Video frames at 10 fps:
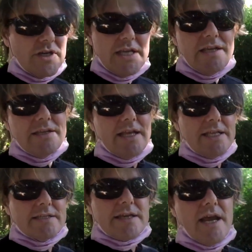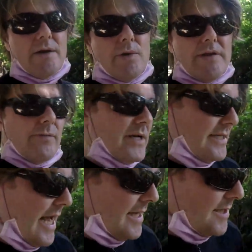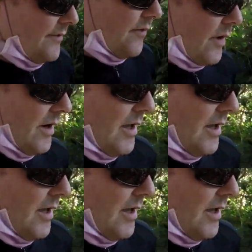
you need? That's kind of what everybody's asking for.